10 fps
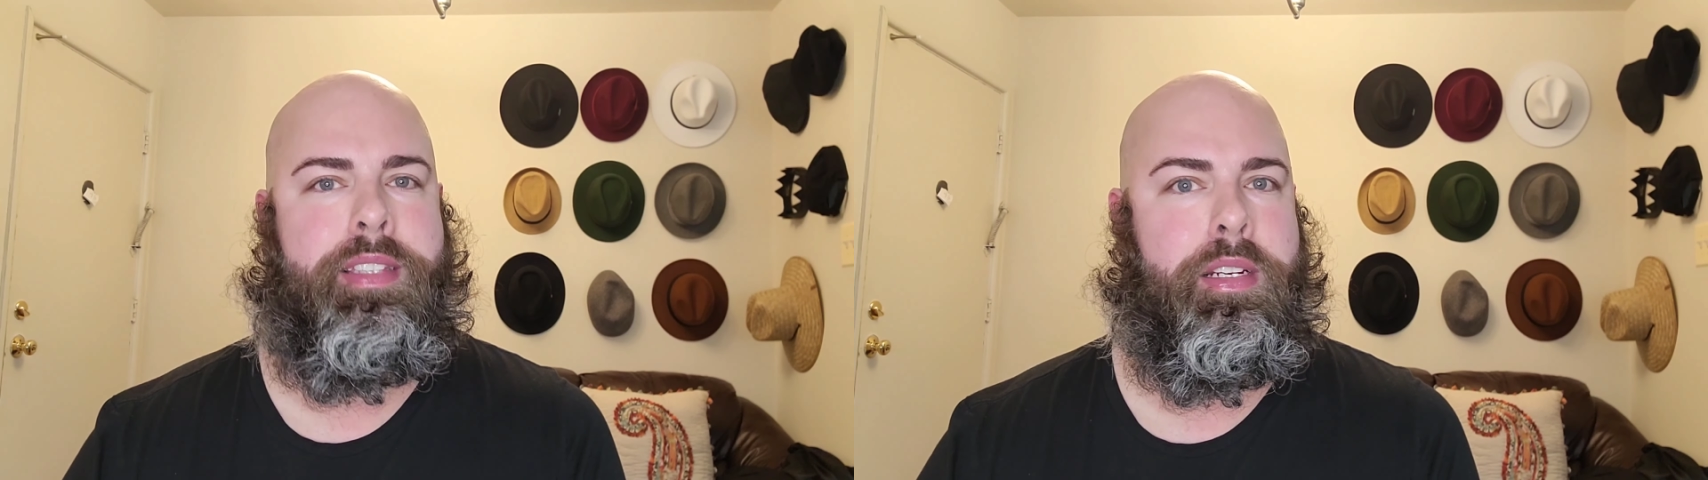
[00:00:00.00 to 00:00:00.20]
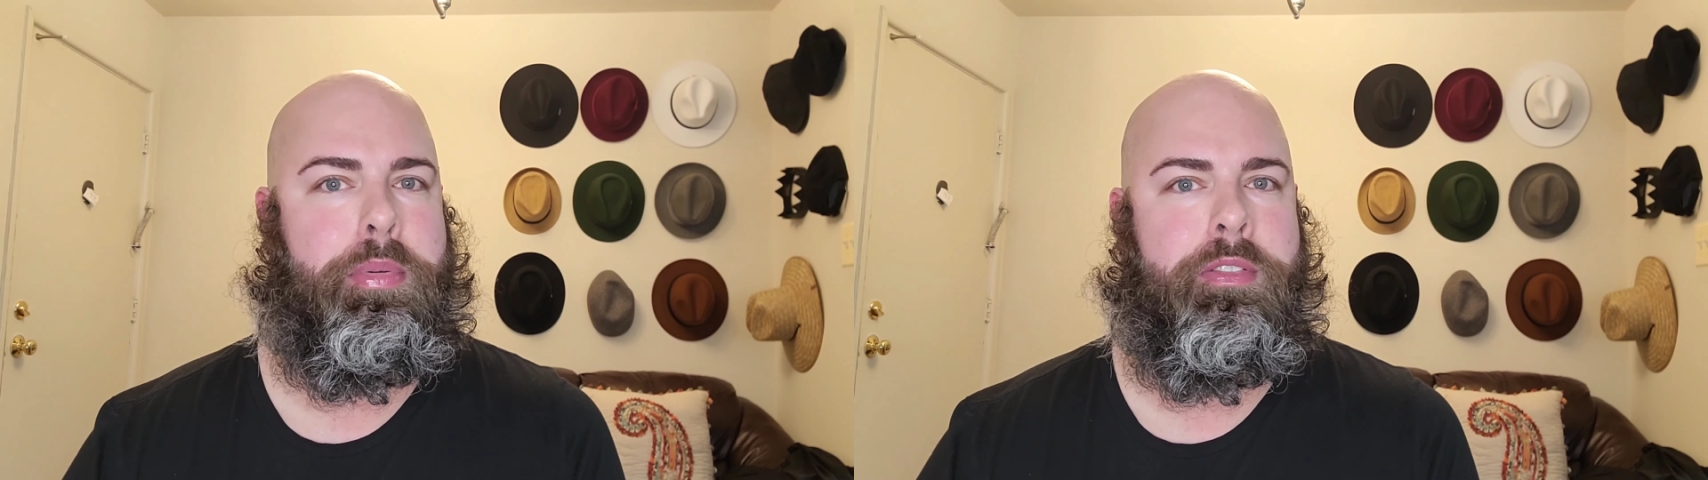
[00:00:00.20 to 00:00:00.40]

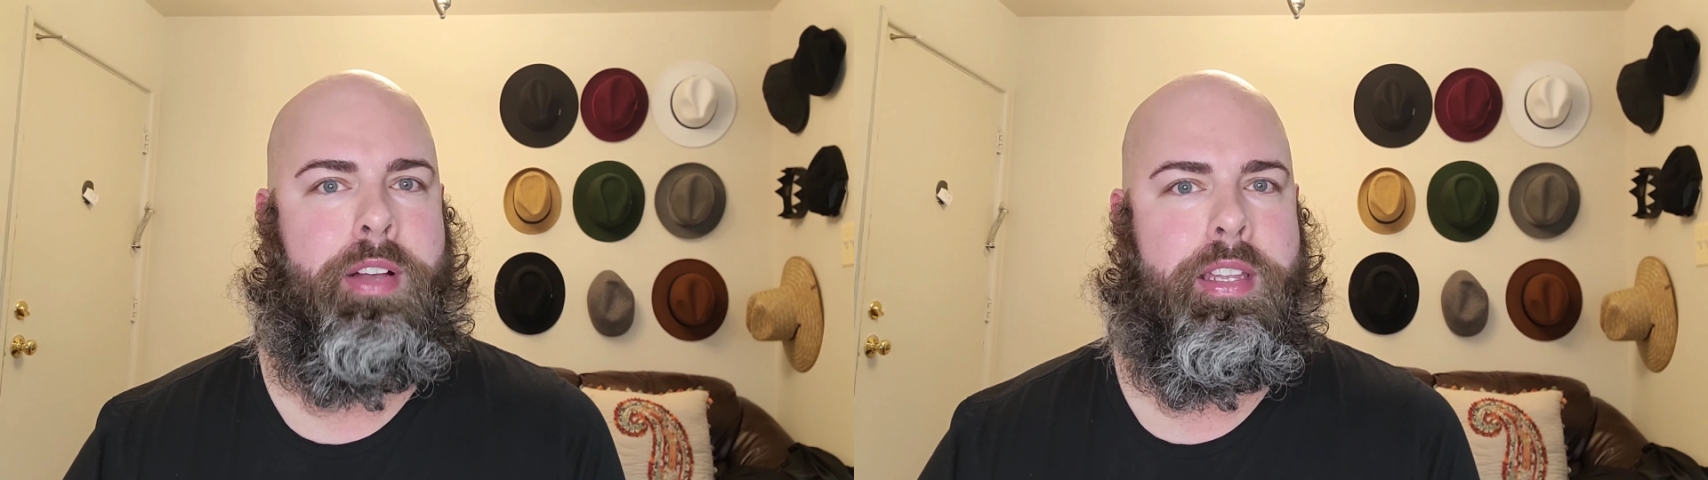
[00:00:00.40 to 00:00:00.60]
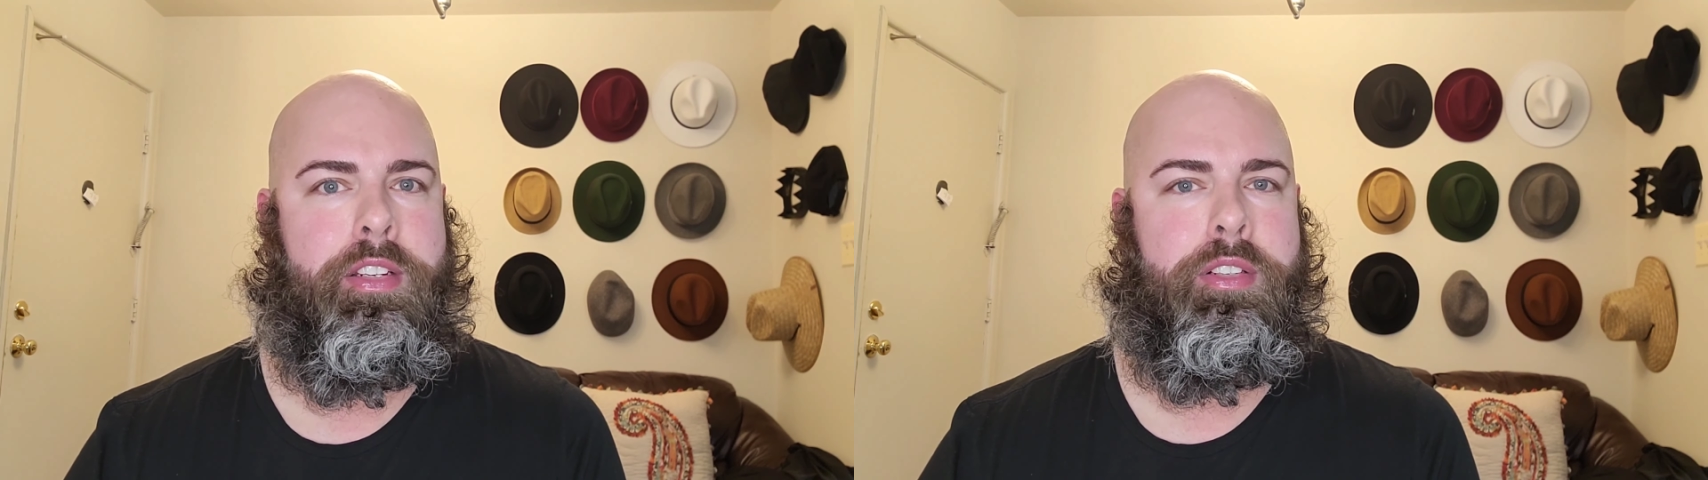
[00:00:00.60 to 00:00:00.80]
that are
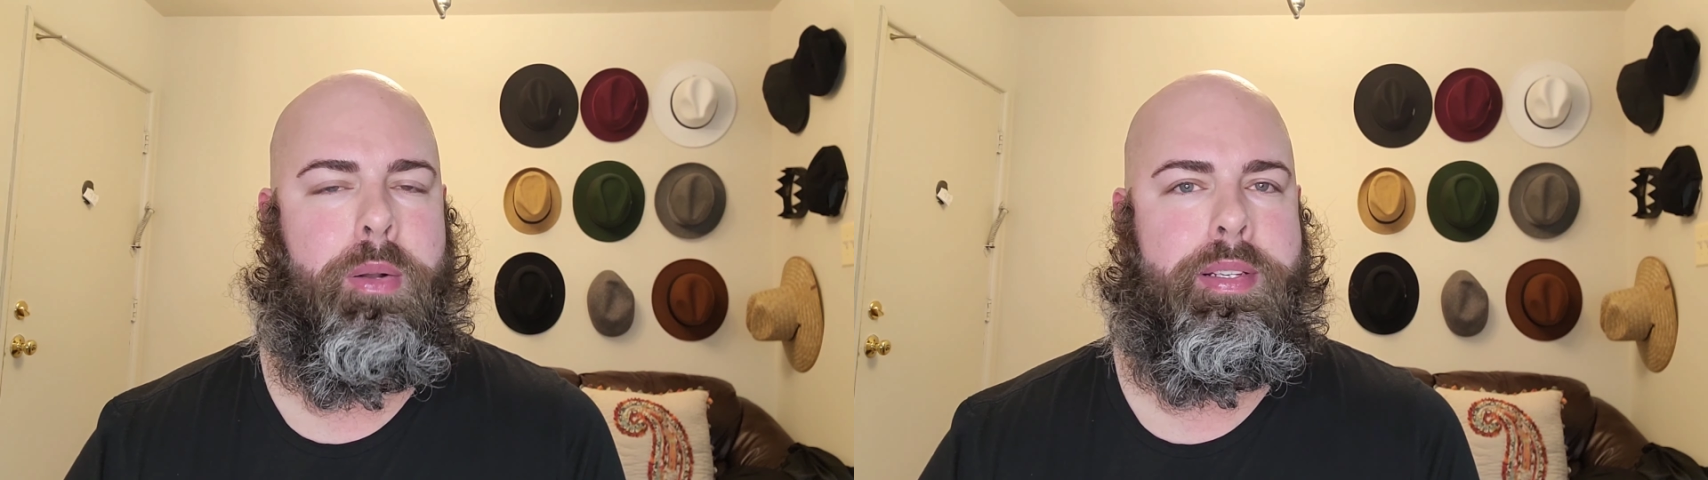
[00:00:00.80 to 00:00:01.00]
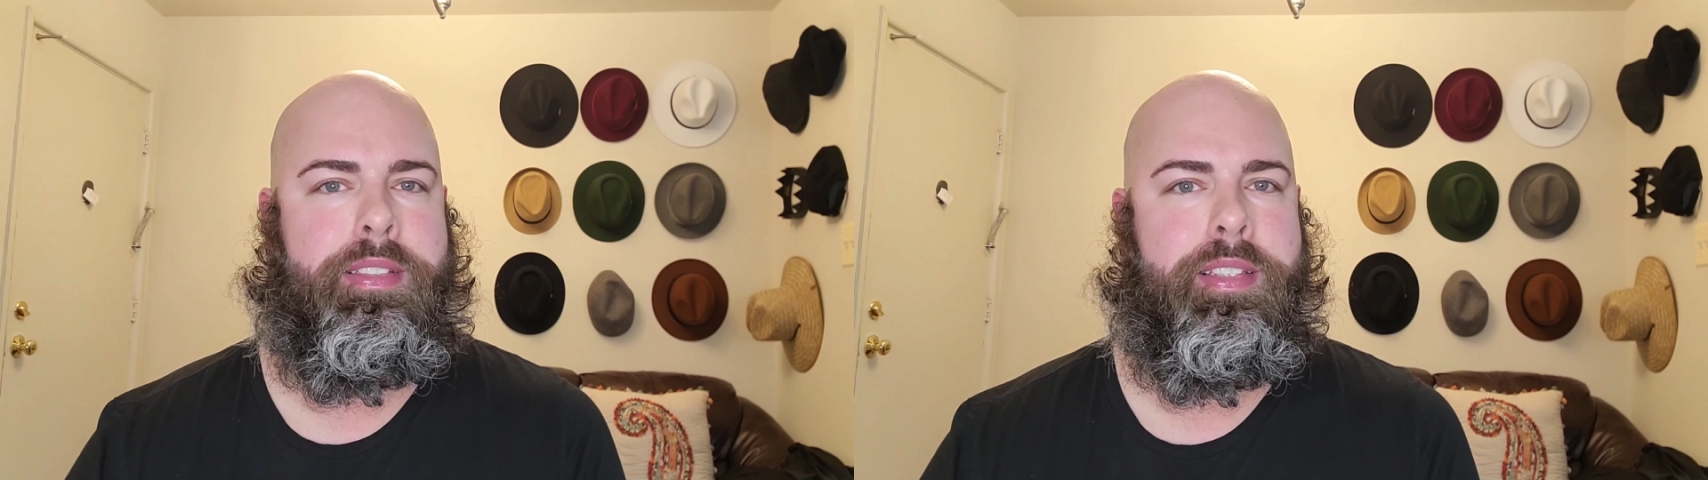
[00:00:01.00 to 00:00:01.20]
provided are
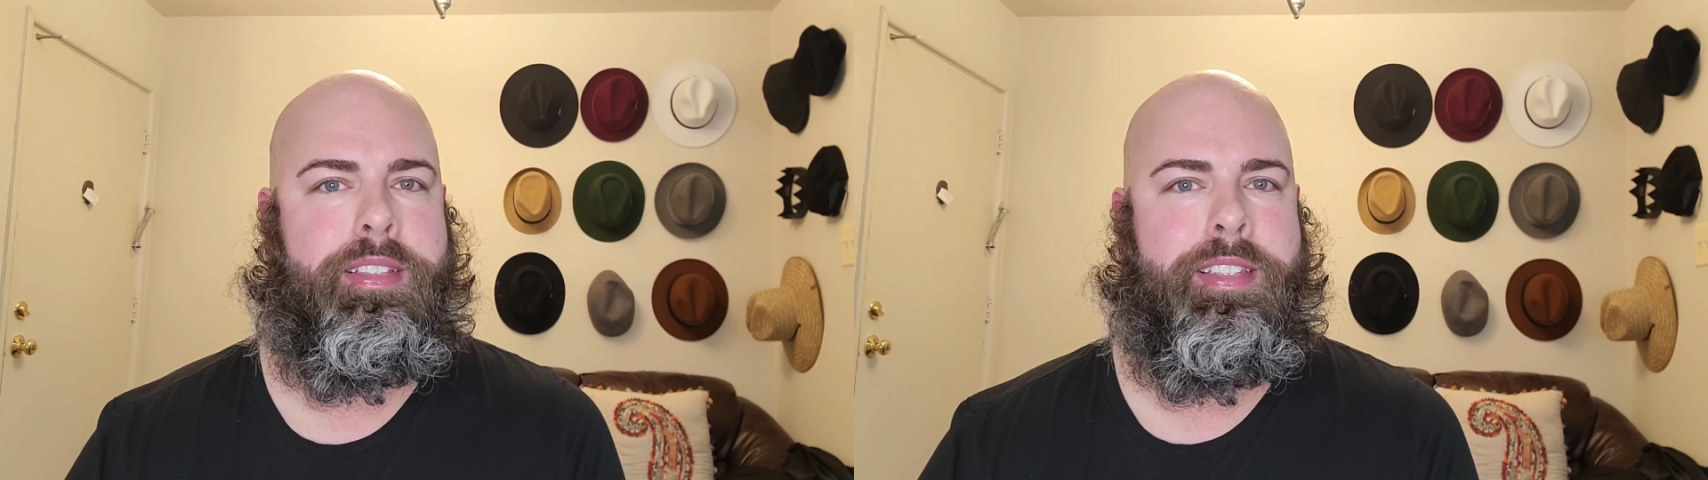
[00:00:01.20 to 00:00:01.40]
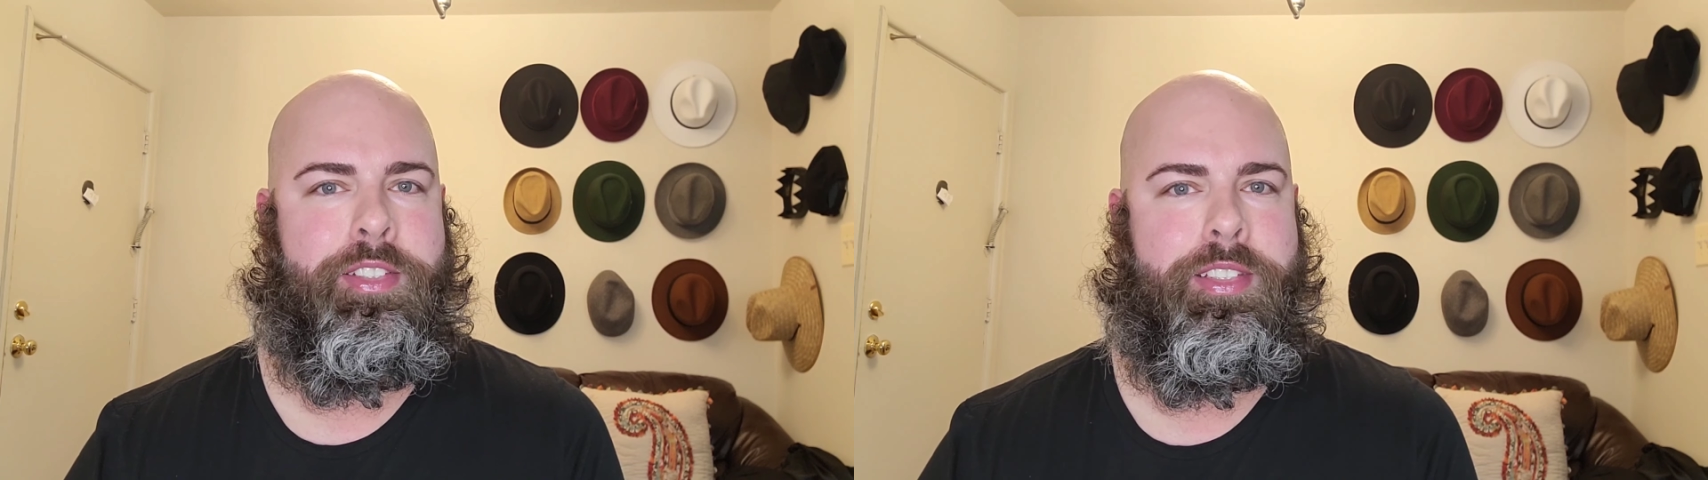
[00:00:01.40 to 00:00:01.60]
always
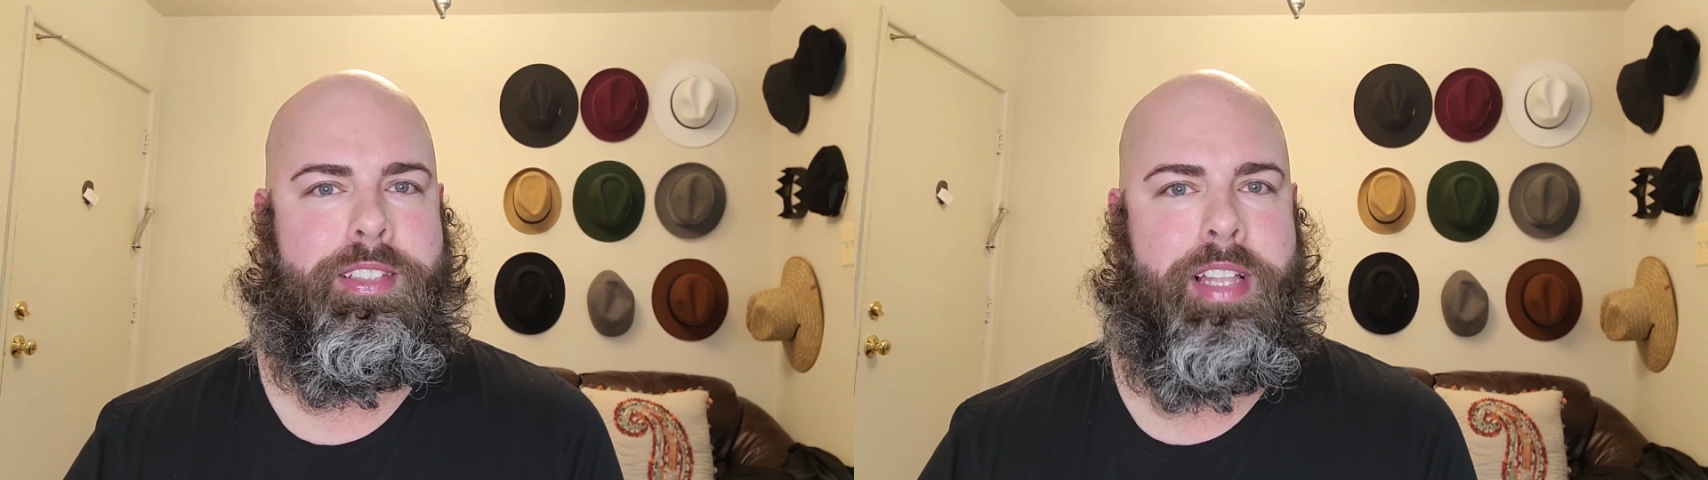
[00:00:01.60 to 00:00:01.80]
6 inches